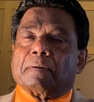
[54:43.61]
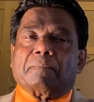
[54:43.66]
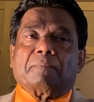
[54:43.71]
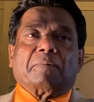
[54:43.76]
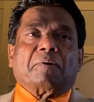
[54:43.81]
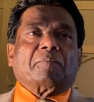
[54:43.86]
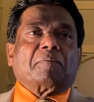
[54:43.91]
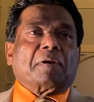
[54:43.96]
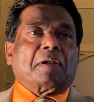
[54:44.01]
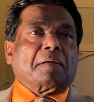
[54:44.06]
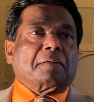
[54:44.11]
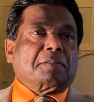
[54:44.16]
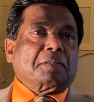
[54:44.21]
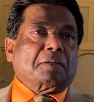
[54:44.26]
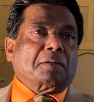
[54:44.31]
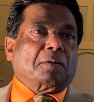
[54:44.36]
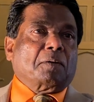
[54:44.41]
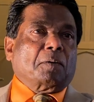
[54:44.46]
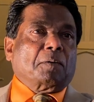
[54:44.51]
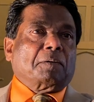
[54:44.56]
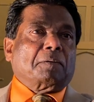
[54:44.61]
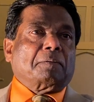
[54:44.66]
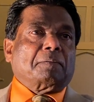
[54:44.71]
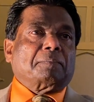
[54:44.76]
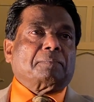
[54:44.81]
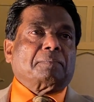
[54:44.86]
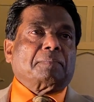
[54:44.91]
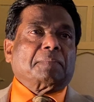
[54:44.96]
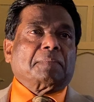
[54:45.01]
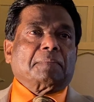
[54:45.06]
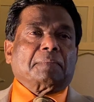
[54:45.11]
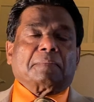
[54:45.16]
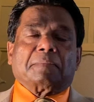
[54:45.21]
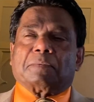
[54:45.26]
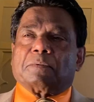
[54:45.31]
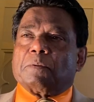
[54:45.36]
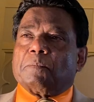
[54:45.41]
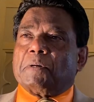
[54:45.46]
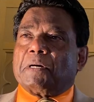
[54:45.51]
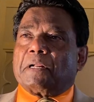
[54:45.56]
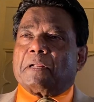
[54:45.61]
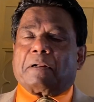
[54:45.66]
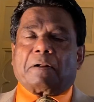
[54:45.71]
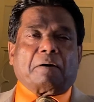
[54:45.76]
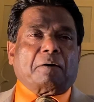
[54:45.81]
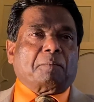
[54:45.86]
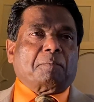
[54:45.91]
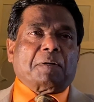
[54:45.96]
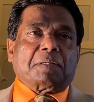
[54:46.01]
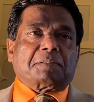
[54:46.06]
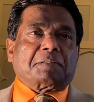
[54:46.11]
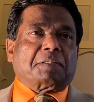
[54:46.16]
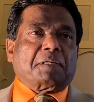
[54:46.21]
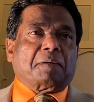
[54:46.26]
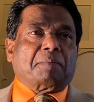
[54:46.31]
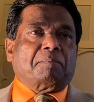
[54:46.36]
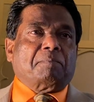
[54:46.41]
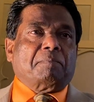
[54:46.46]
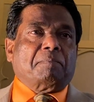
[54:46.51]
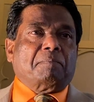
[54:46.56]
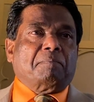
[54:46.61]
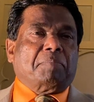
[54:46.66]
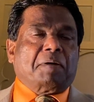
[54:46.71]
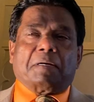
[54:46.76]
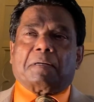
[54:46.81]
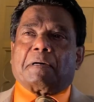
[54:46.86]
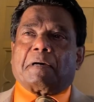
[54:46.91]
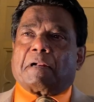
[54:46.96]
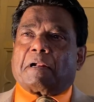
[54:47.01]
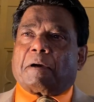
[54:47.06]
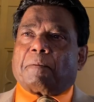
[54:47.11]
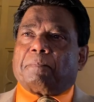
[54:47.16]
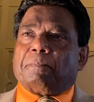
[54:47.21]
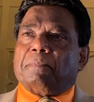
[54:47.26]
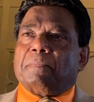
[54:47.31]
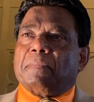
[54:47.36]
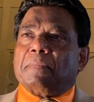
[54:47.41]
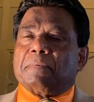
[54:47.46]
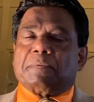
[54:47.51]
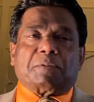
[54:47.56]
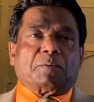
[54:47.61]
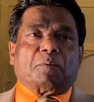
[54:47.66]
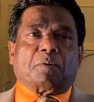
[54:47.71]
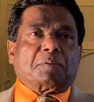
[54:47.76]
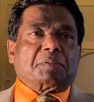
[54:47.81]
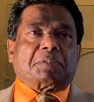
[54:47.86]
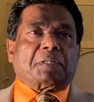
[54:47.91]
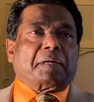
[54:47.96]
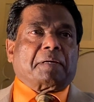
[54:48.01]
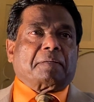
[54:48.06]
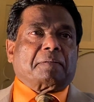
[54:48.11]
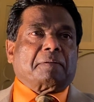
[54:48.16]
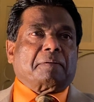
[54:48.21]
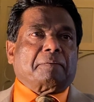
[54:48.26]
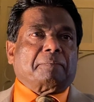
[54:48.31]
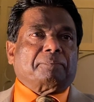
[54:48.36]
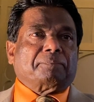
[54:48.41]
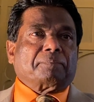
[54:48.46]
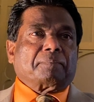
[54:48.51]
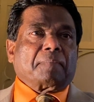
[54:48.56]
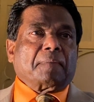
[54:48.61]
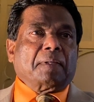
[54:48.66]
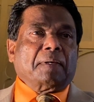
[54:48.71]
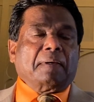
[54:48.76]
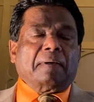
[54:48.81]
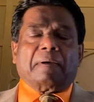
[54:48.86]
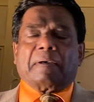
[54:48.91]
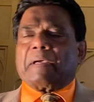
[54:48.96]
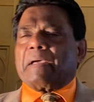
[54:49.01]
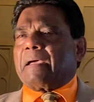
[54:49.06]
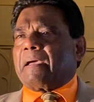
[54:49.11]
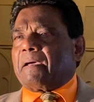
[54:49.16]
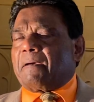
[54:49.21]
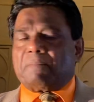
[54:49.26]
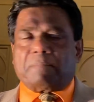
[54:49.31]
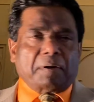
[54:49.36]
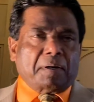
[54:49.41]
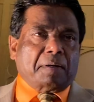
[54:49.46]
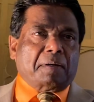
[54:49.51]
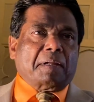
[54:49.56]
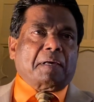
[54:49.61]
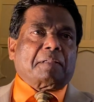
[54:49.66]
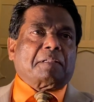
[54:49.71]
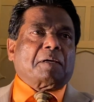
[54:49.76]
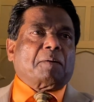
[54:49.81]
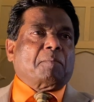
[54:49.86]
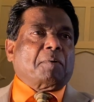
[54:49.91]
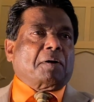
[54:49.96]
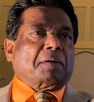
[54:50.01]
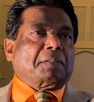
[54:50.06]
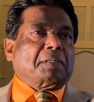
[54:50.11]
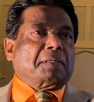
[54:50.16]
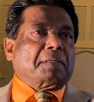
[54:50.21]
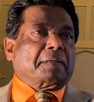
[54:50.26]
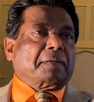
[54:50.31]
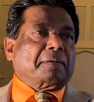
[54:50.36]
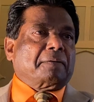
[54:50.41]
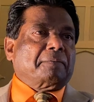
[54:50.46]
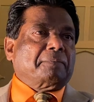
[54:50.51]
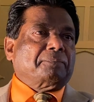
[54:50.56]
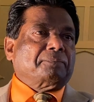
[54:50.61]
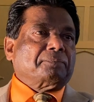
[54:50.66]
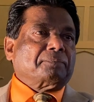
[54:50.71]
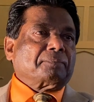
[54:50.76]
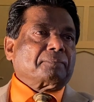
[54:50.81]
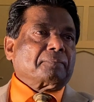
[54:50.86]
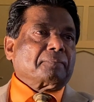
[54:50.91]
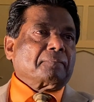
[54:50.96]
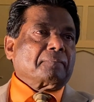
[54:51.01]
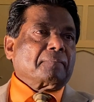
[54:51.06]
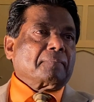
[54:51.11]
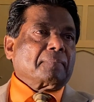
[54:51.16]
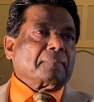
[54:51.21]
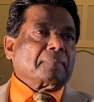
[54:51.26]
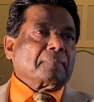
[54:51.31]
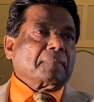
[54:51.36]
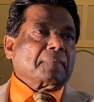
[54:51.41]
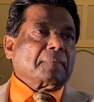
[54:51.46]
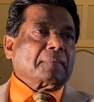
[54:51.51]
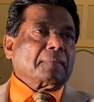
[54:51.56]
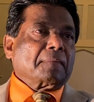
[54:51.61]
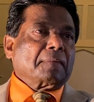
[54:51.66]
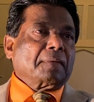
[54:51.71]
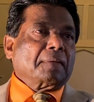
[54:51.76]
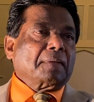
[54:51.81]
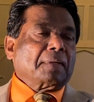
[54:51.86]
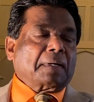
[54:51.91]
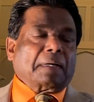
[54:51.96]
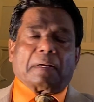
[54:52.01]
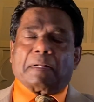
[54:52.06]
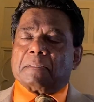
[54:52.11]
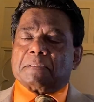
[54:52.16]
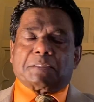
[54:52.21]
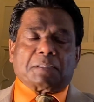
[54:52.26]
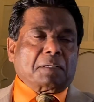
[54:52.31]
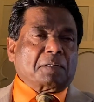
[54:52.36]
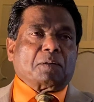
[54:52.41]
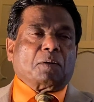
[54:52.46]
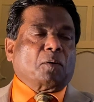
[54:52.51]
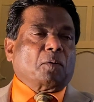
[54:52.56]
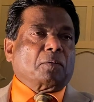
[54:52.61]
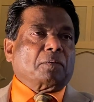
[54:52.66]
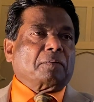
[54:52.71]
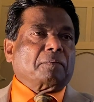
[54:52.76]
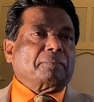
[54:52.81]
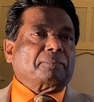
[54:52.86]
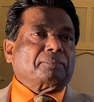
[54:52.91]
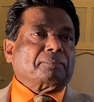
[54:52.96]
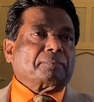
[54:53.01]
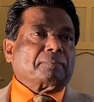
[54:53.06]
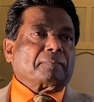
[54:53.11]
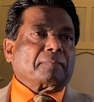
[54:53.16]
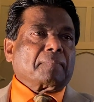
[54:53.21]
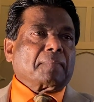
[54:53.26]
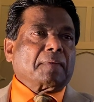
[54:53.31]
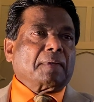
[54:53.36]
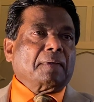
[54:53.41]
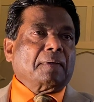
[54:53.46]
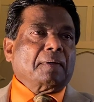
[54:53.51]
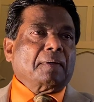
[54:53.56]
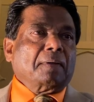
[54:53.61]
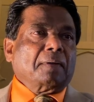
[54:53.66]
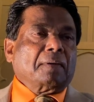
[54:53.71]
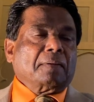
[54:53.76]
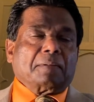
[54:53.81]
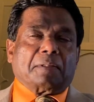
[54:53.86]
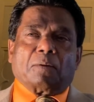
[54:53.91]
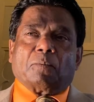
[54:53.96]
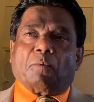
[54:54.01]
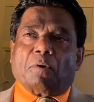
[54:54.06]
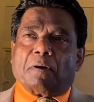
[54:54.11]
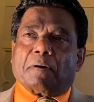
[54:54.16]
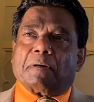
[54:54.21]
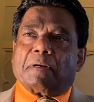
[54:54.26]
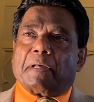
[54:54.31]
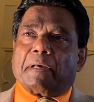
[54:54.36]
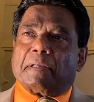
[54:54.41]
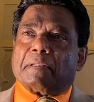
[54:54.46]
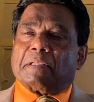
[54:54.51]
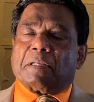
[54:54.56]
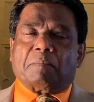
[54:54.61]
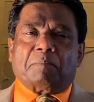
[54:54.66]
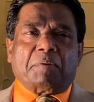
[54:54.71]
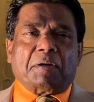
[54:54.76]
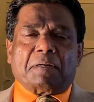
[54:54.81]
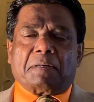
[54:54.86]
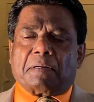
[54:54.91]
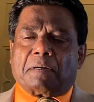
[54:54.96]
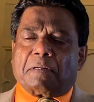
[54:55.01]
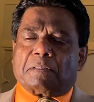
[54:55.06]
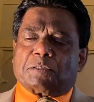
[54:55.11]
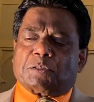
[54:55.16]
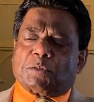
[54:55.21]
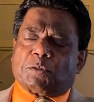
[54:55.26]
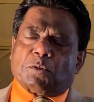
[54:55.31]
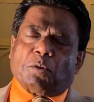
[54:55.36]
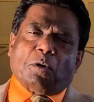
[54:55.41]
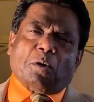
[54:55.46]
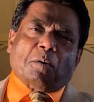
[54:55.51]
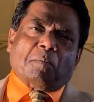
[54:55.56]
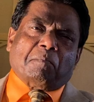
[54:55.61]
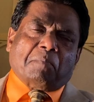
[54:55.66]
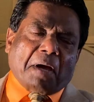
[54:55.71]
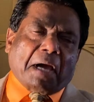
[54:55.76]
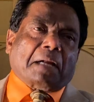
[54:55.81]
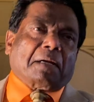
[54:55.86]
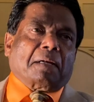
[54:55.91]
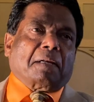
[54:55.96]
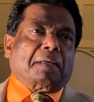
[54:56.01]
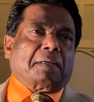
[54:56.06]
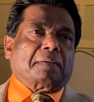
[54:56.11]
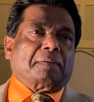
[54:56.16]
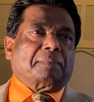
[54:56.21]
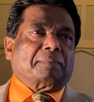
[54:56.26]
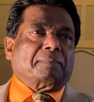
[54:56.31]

we will let you go. No matter how much they beat her up, she won't say it. Every day they bothered her. Helen said no. Then one day they beat her so badly